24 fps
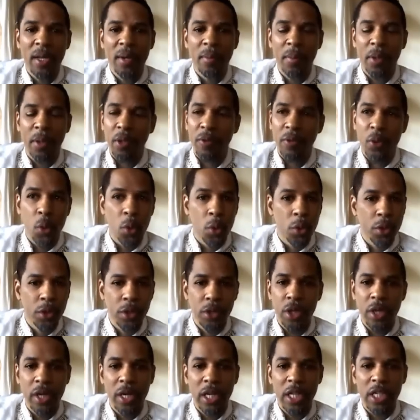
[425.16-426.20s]
But of course,
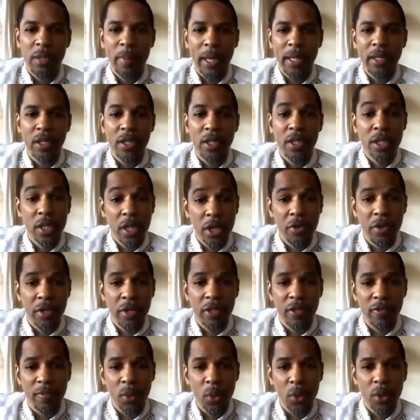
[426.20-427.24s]
you can expect a series
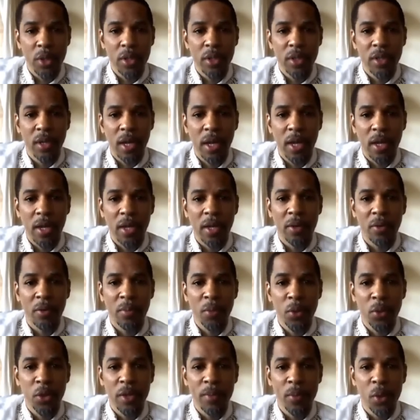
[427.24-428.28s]
of books,
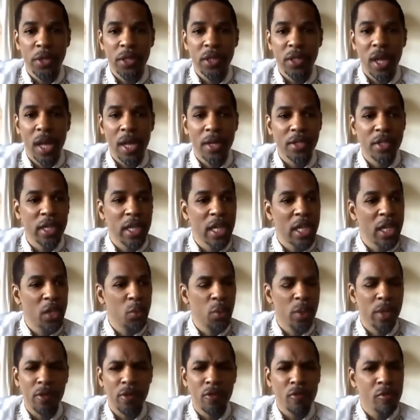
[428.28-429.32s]
Muslim All Stars, dealing
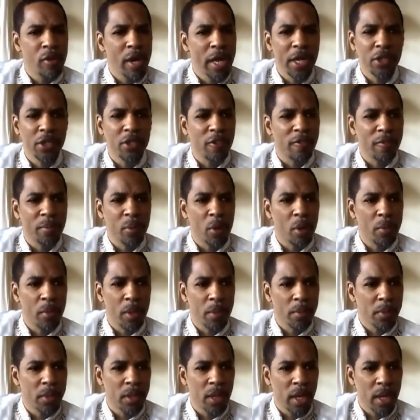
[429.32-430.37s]
with a range of
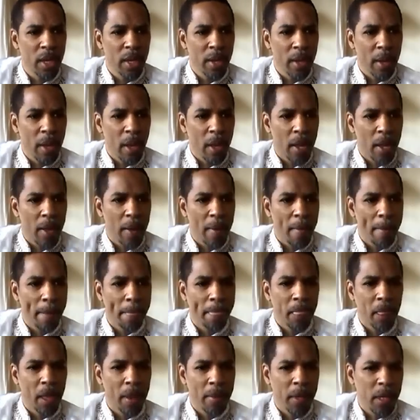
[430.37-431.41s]
problems.
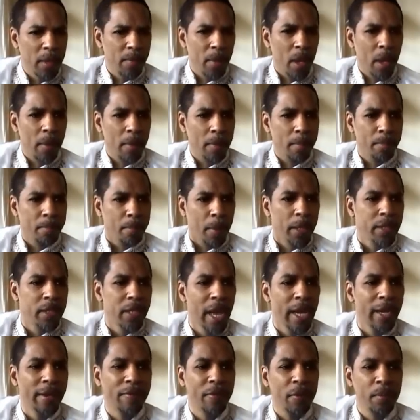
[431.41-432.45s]
I mean,
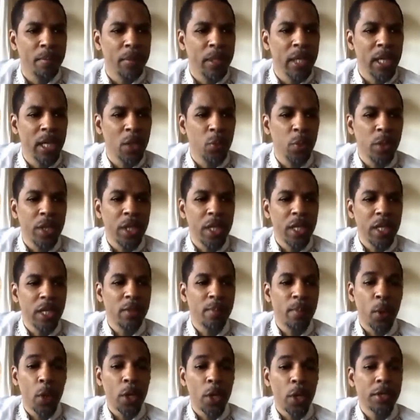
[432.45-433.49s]
aside from dealing with these
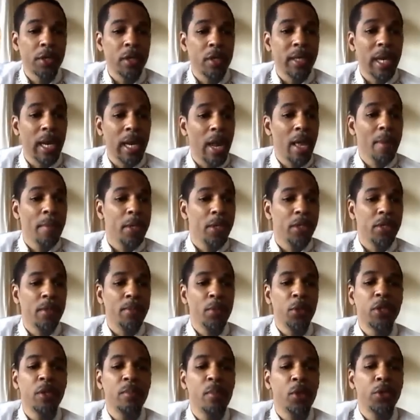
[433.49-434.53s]
personal dilemmas, the
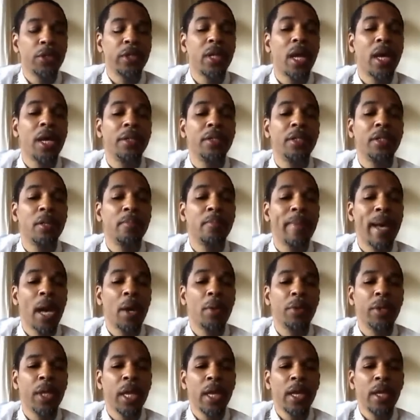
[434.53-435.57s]
Muslim All Stars is
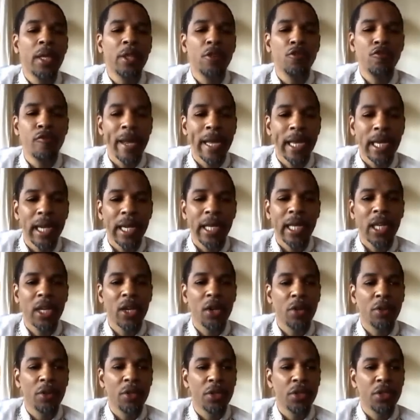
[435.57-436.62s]
about the regular kid
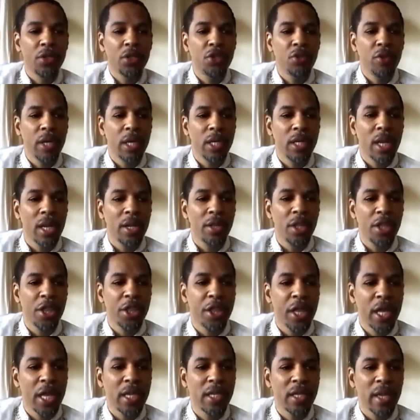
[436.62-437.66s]
on the street and the
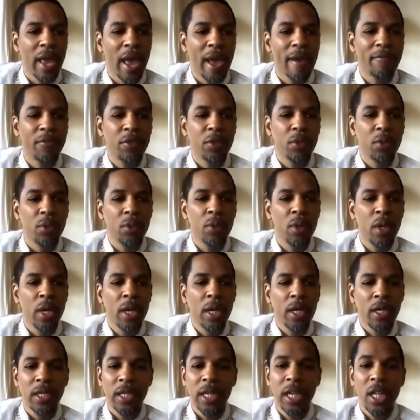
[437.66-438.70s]
things they have to
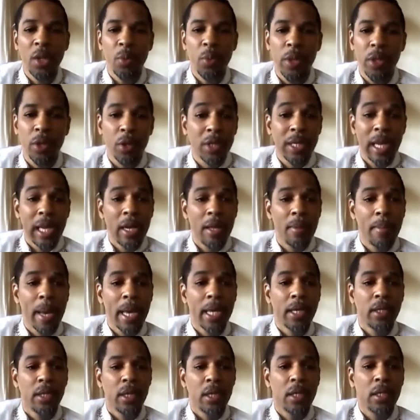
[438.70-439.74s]
deal with on a daily
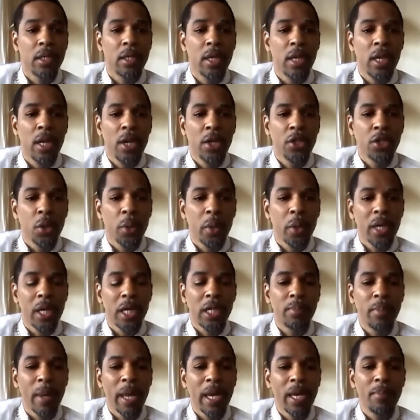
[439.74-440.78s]
basis. So you can
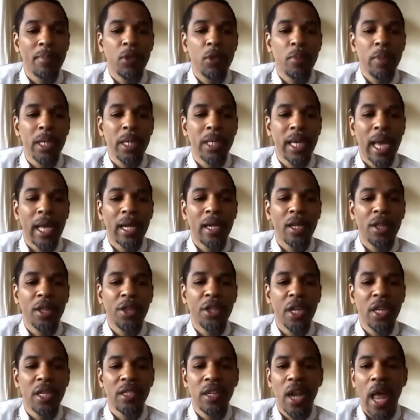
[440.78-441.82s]
expect them to be tackling
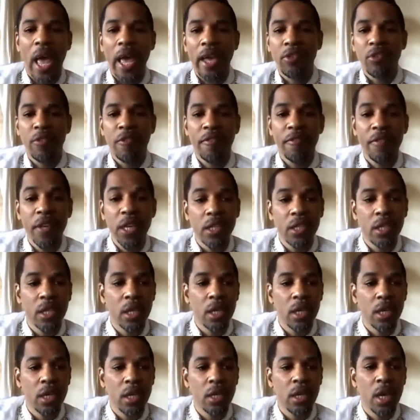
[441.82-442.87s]
things like
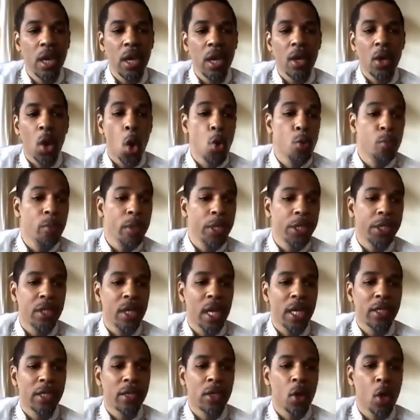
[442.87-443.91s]
graffiti,
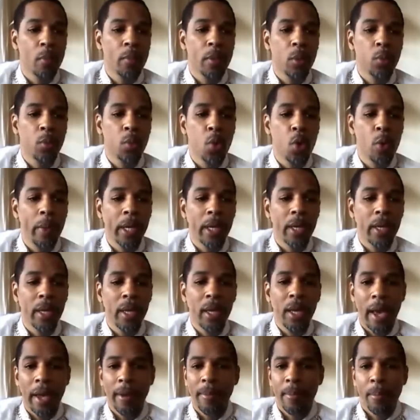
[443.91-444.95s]
homelessness, global warming,
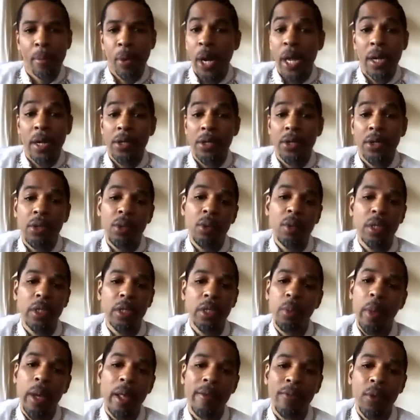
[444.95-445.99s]
and praying in school as
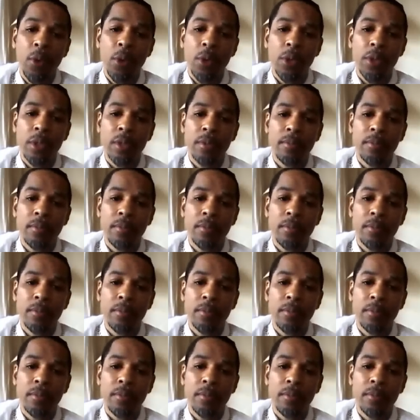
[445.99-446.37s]
well, of course.